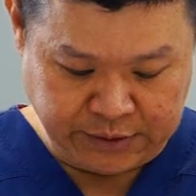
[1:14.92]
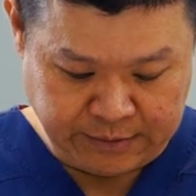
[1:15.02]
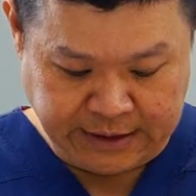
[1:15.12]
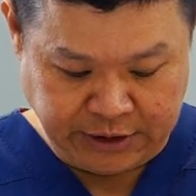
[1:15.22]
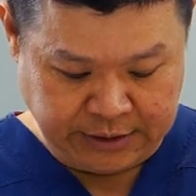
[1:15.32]

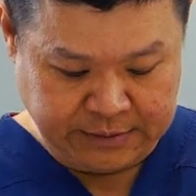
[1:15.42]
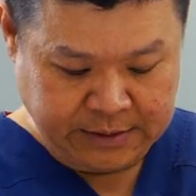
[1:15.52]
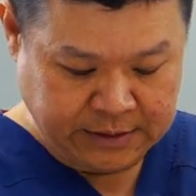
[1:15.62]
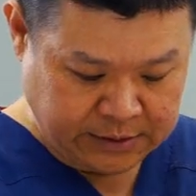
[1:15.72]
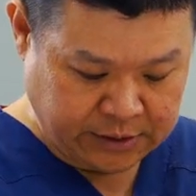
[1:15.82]
syringe.
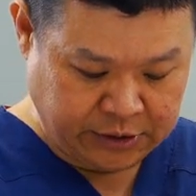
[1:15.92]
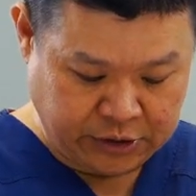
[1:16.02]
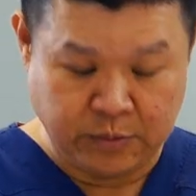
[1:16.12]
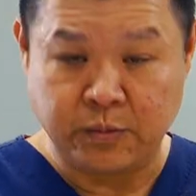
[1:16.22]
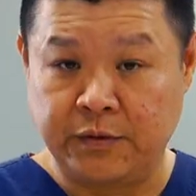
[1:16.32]
So
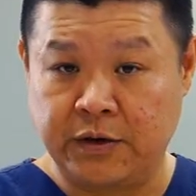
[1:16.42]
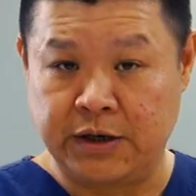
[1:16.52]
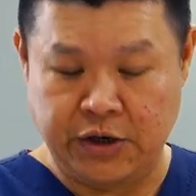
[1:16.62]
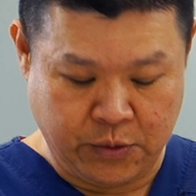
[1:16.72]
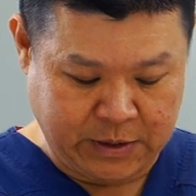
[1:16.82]
assume we've got a
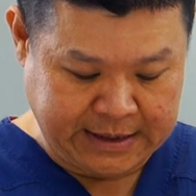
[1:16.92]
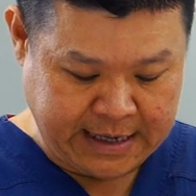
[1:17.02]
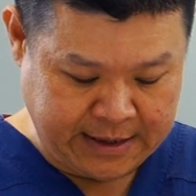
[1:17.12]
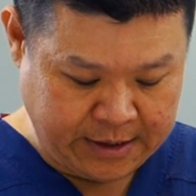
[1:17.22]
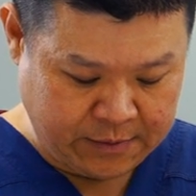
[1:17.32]
new one
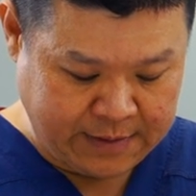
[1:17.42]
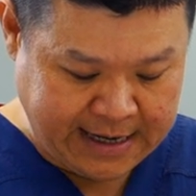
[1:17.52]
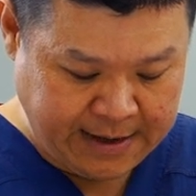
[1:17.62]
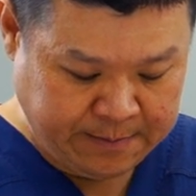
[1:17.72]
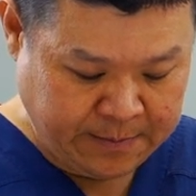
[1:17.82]
down here
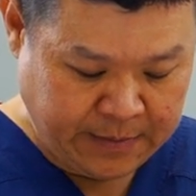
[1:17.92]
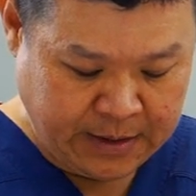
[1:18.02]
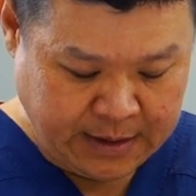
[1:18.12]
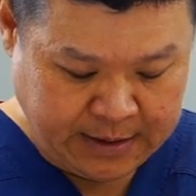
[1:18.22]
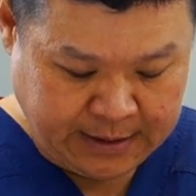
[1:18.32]
already.
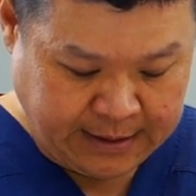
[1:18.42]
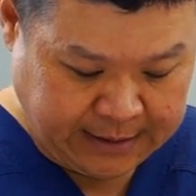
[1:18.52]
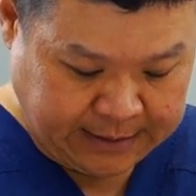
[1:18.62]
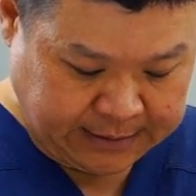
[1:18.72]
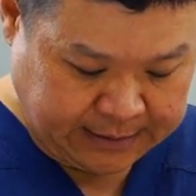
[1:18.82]

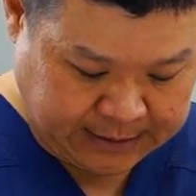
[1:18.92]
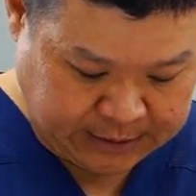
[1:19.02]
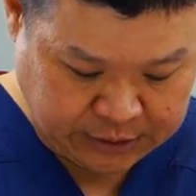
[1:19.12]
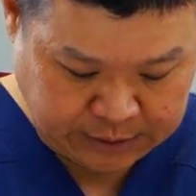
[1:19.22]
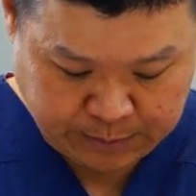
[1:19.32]

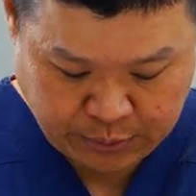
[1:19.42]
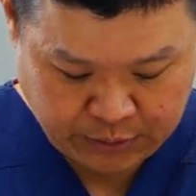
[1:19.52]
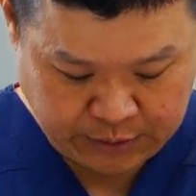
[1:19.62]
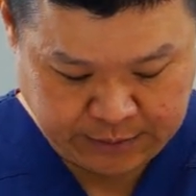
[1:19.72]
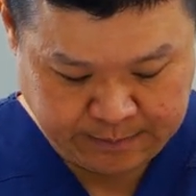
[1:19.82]
Let's just
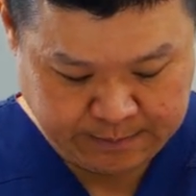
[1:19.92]
put